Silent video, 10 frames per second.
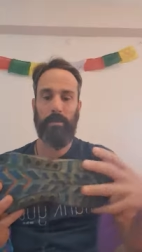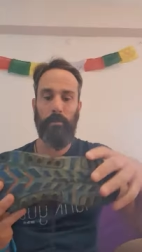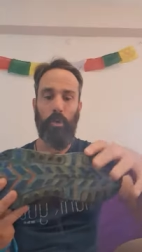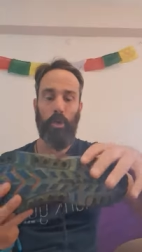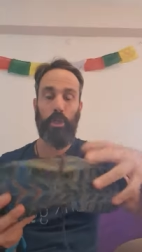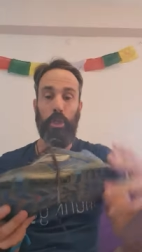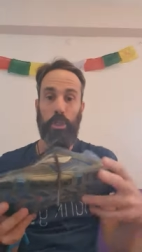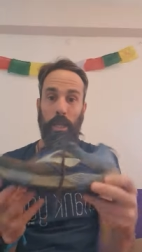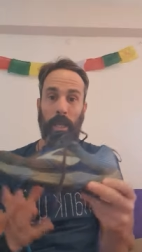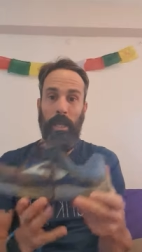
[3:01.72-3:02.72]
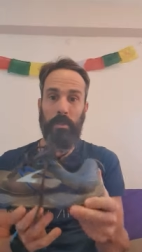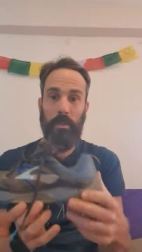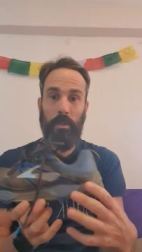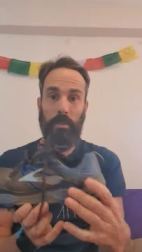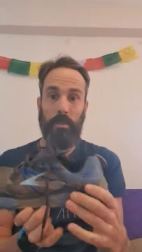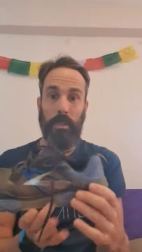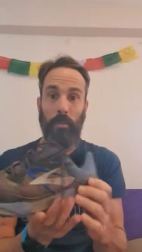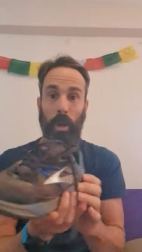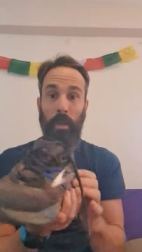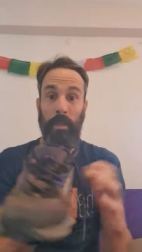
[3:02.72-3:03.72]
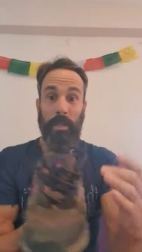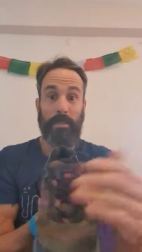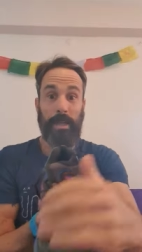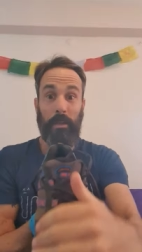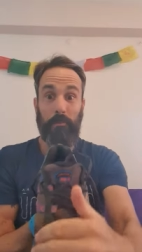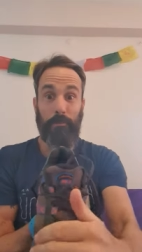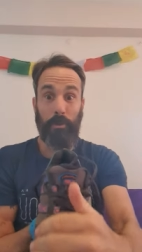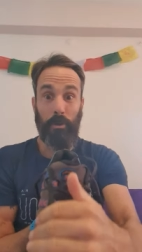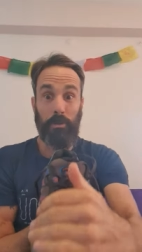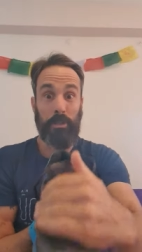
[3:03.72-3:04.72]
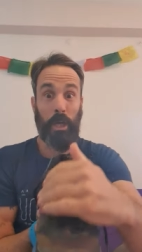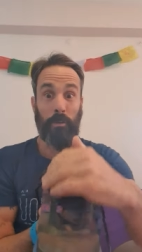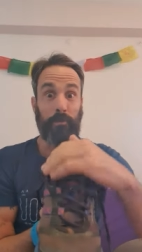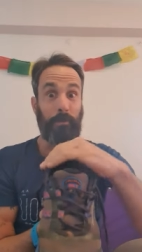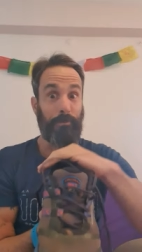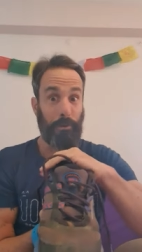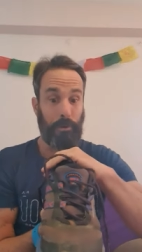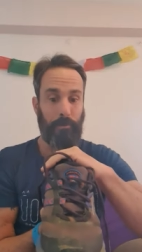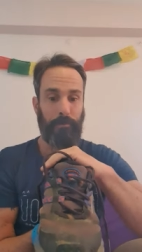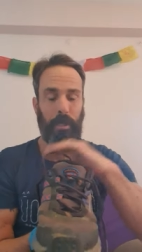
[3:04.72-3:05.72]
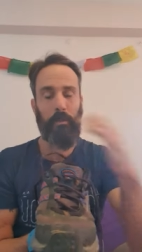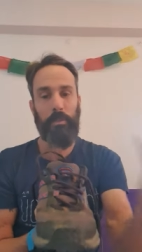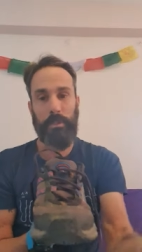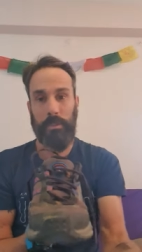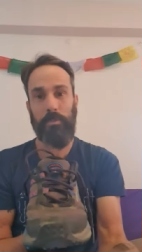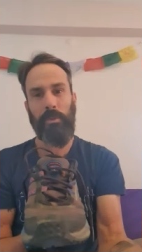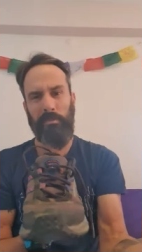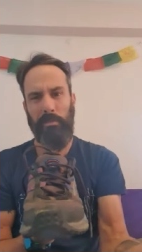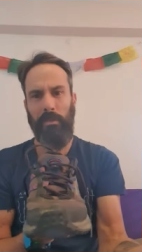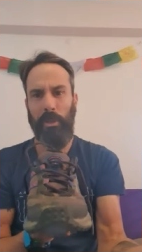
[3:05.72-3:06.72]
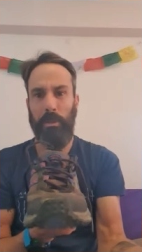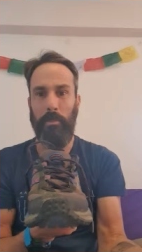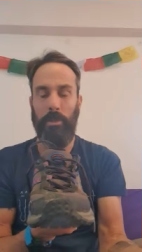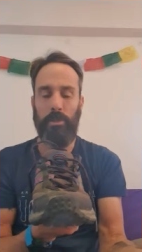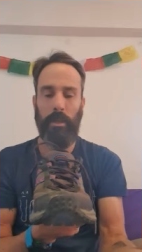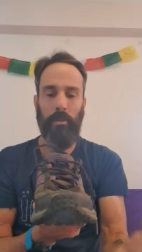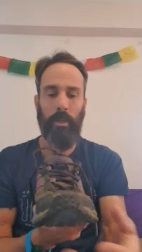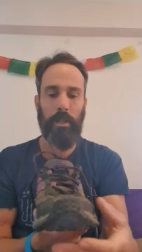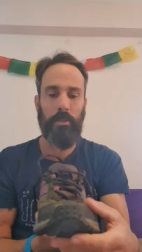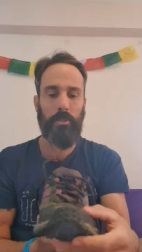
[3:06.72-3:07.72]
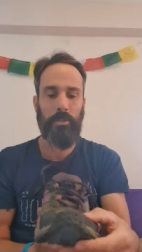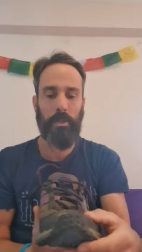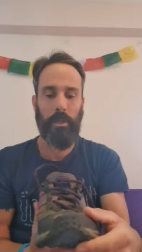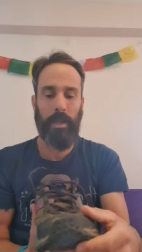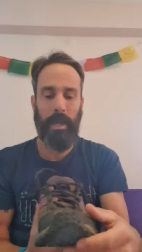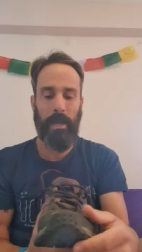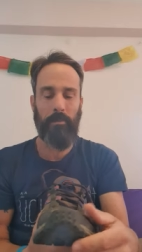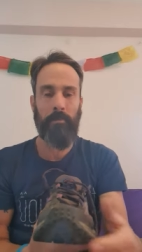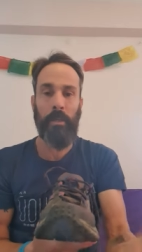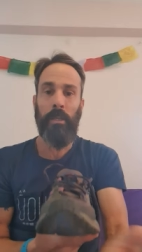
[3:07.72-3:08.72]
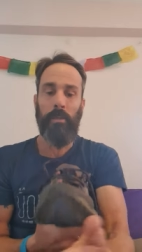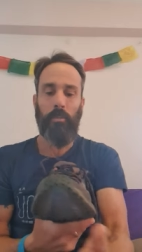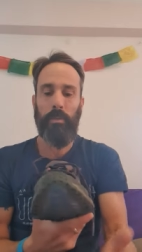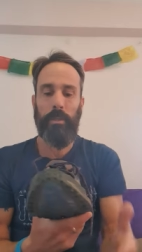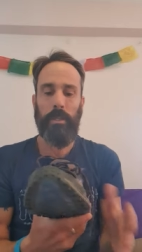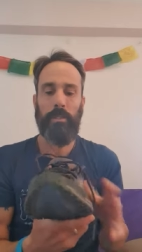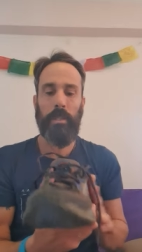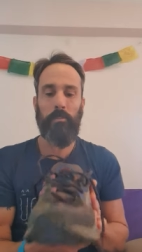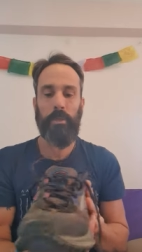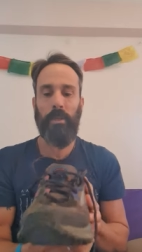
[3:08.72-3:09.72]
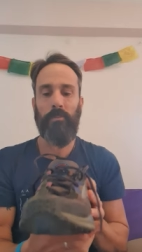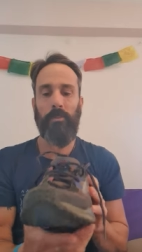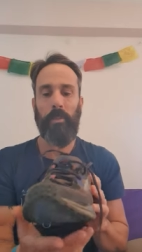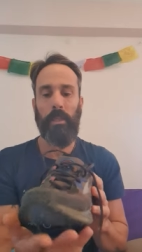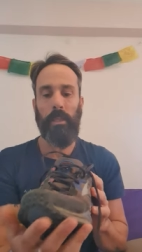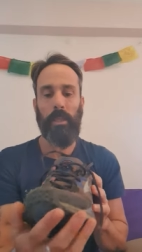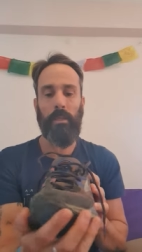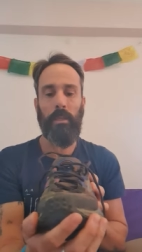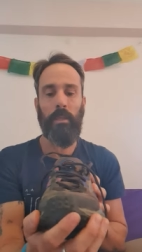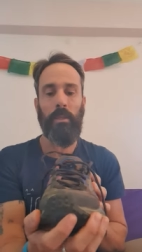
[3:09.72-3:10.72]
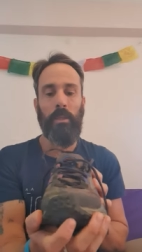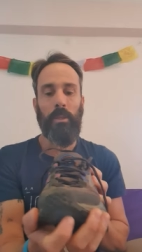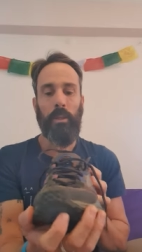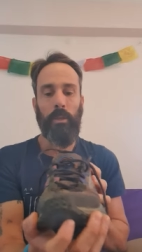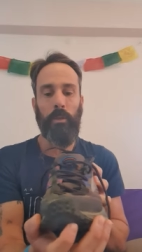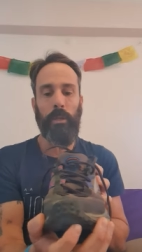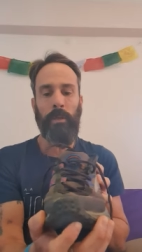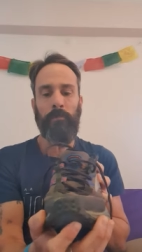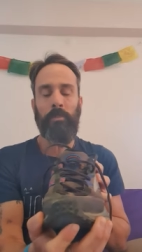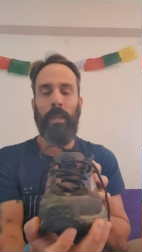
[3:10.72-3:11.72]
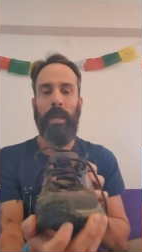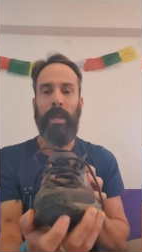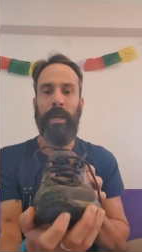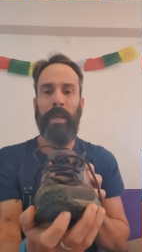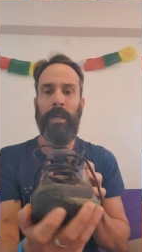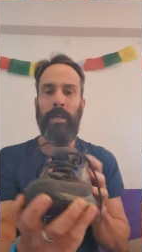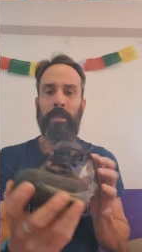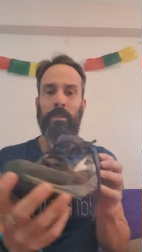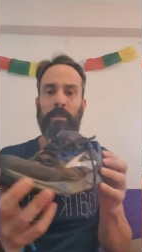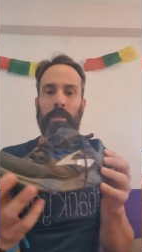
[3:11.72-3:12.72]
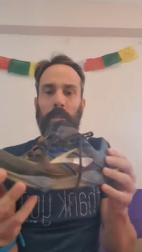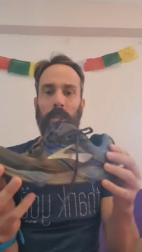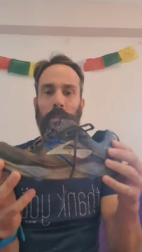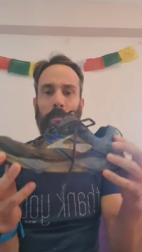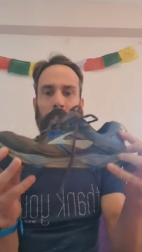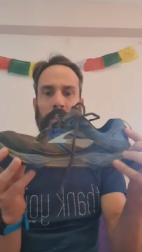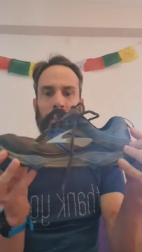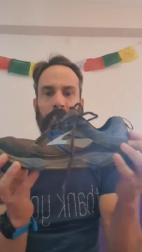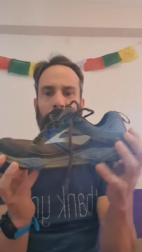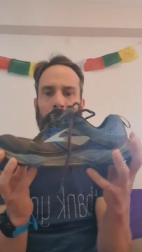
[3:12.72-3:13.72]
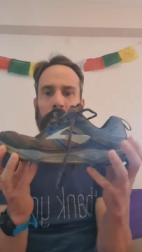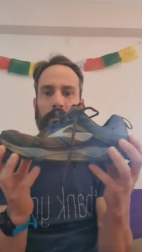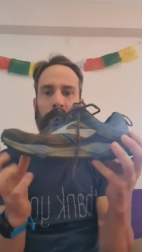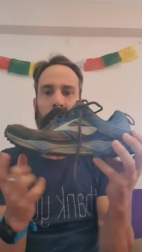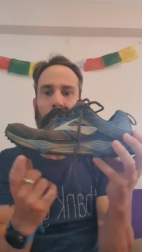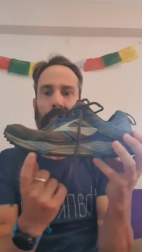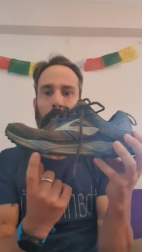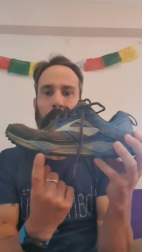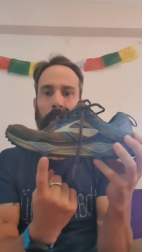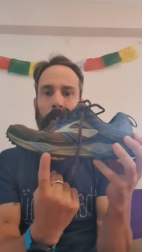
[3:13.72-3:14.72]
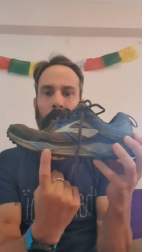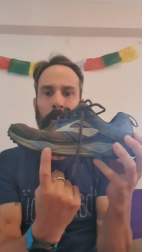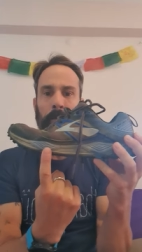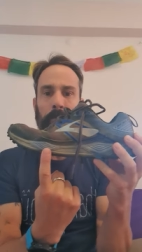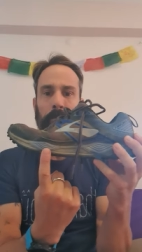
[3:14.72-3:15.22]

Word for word: some more cushioning, as you can see. Well, it's got a full cover for your feet, which is what, you know, most trail running shoes are going to have, with the exception of something like the, the Luna. And the biggest difference is that from here